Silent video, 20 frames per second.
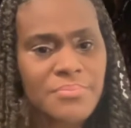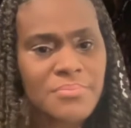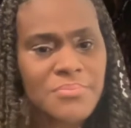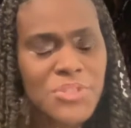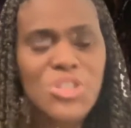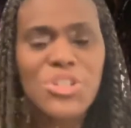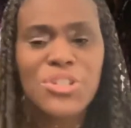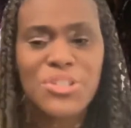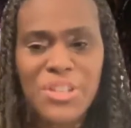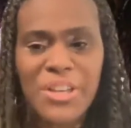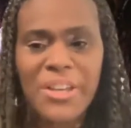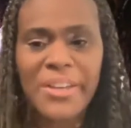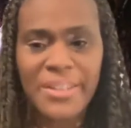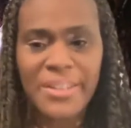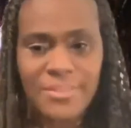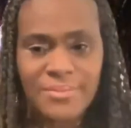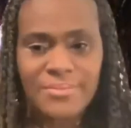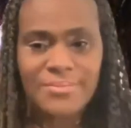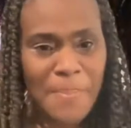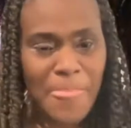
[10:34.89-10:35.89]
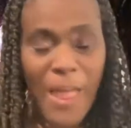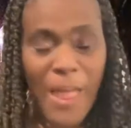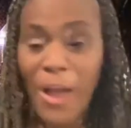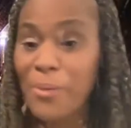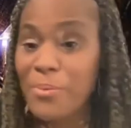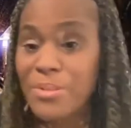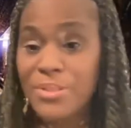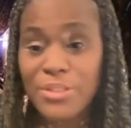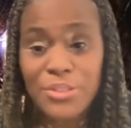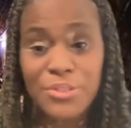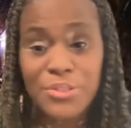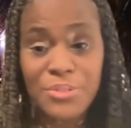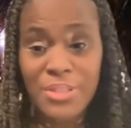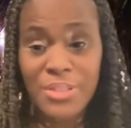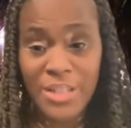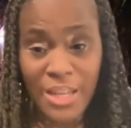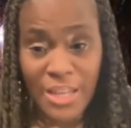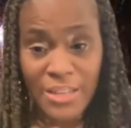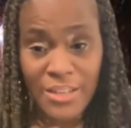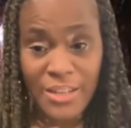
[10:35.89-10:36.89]
She's good. I was
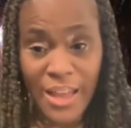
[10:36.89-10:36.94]
losing it.